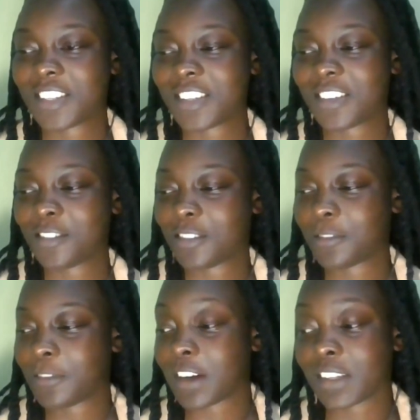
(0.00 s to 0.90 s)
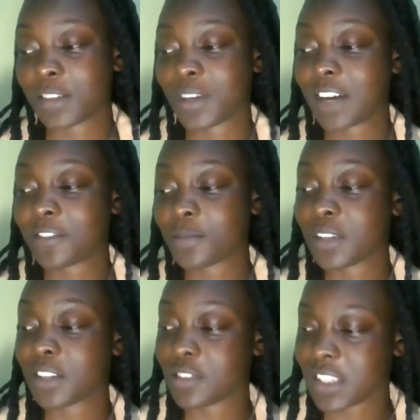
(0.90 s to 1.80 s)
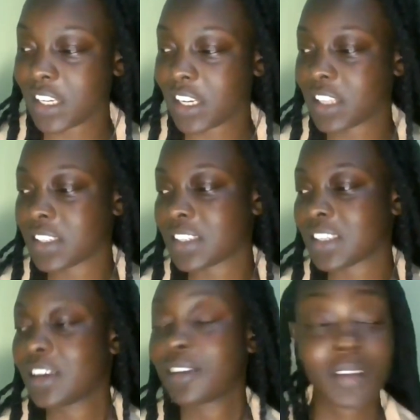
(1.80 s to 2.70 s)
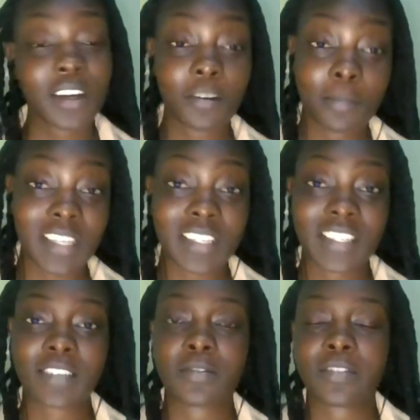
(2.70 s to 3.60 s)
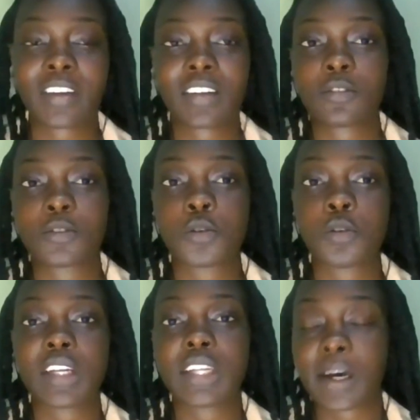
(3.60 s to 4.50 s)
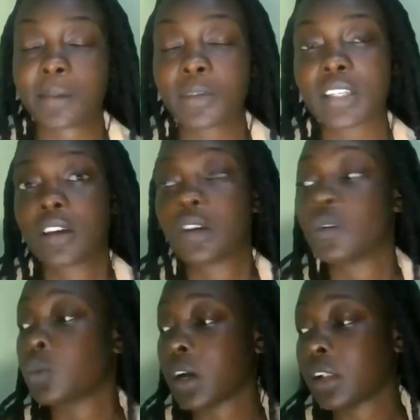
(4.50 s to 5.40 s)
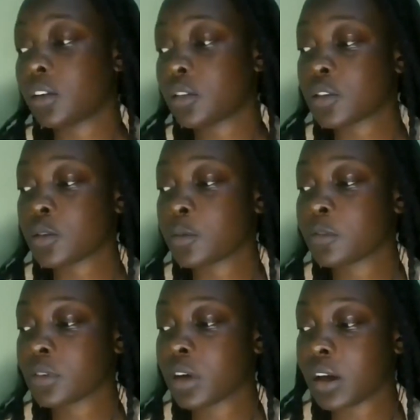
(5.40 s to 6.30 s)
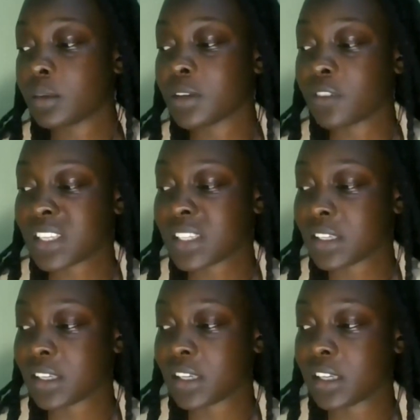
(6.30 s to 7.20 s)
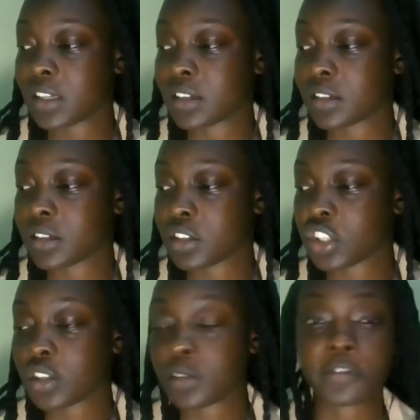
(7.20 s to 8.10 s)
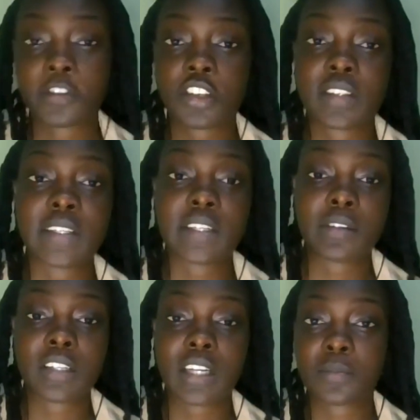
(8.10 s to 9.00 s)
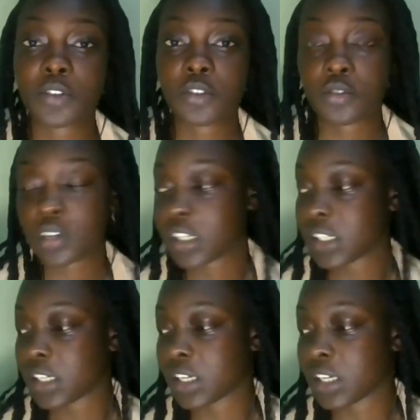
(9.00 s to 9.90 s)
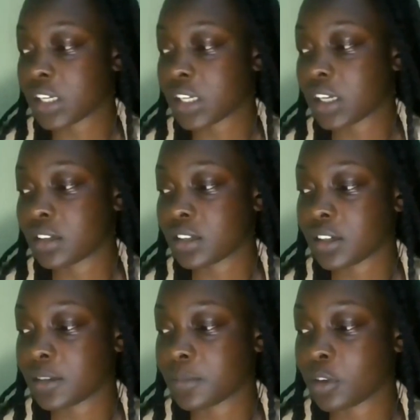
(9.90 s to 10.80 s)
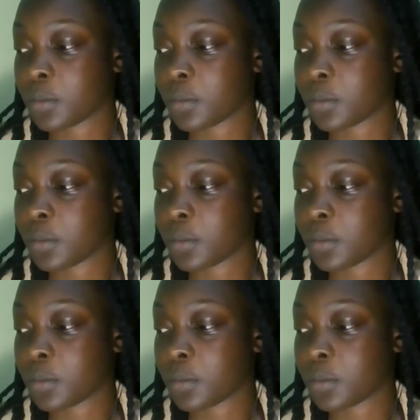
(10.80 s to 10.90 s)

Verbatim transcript: You know, the fact that we have to build resilience, be competitive, and also adapt while also um, investing in digital proficiency when it comes to trading and, and um, mm.